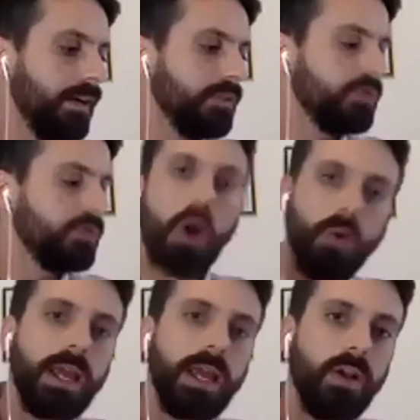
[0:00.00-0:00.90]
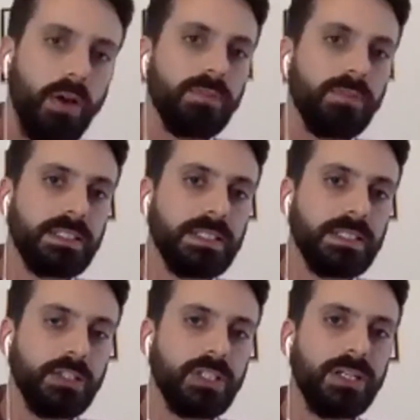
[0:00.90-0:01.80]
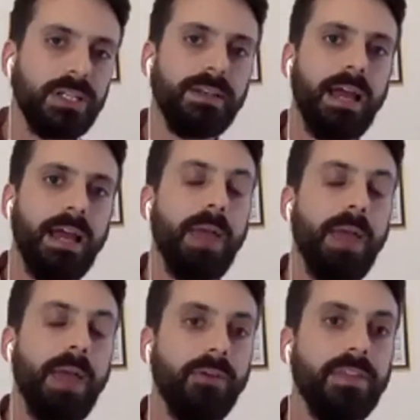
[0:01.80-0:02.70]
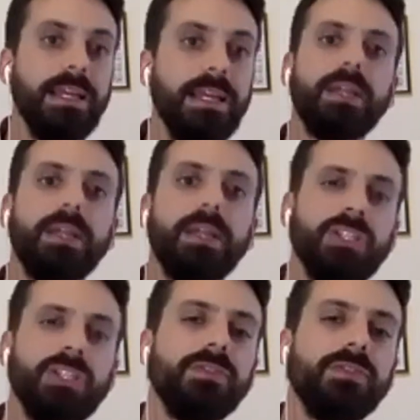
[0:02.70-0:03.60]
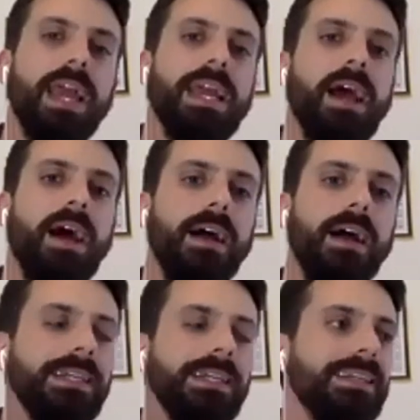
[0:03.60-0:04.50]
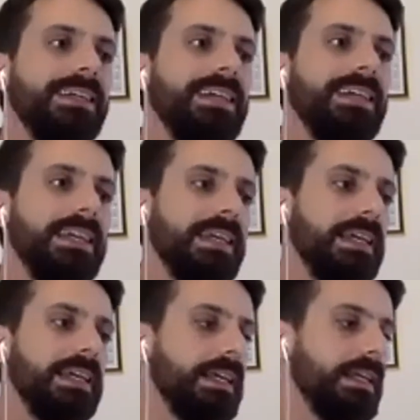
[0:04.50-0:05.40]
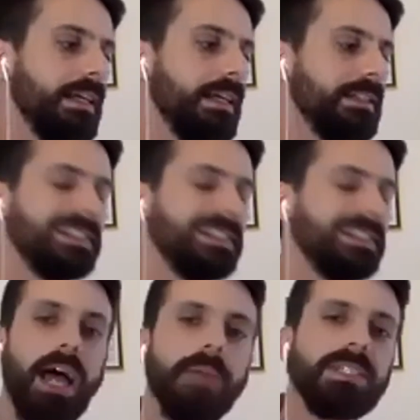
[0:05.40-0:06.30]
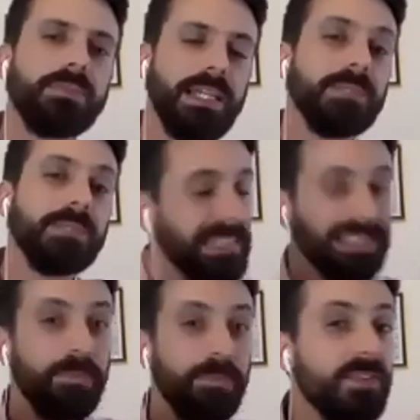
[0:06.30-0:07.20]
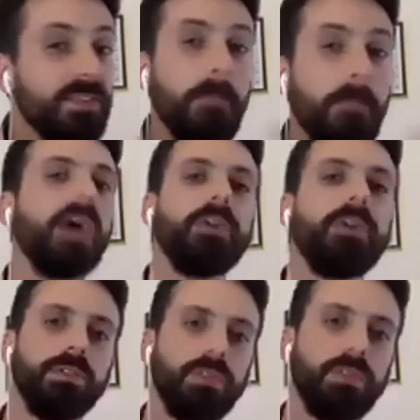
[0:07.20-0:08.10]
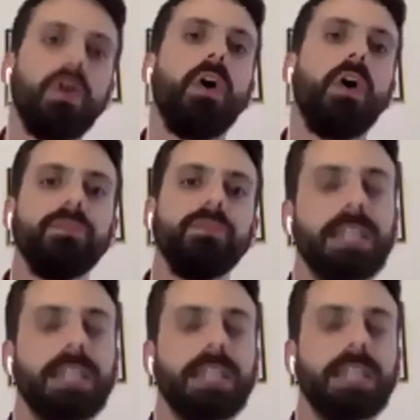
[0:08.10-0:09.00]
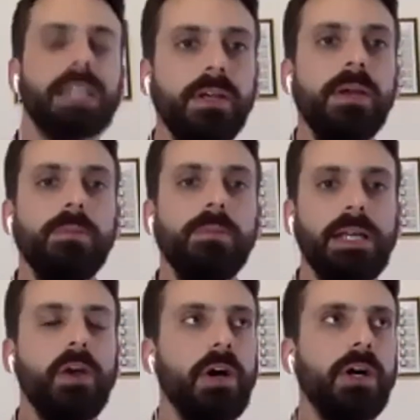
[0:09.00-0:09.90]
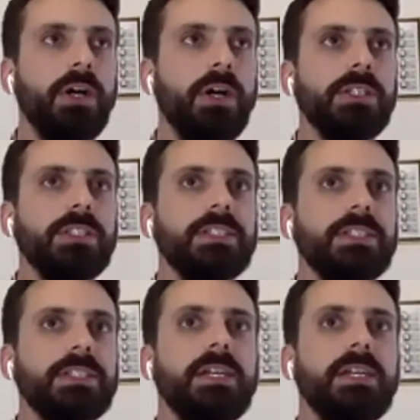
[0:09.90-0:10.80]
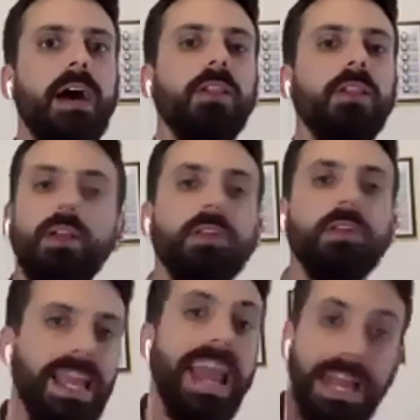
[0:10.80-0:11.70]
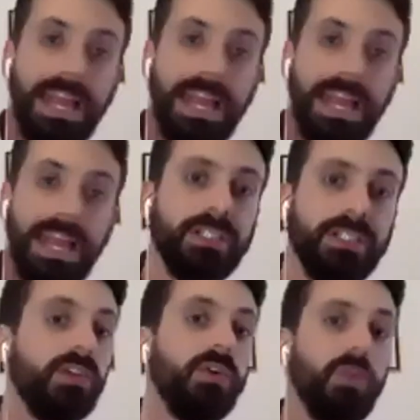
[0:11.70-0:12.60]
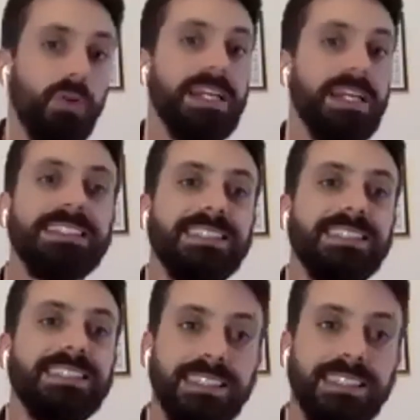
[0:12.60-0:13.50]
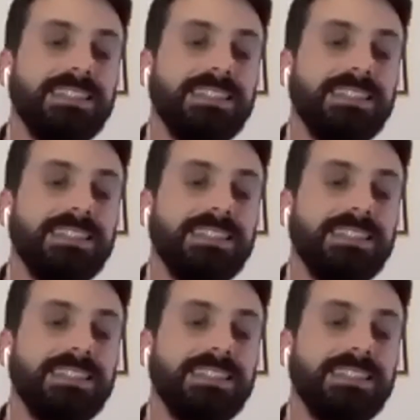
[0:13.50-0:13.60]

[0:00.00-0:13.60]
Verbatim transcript: growing conversation about the implications of AI in cyberspace, but it's a bit of a muddled conversation because a lot of the agents that already exist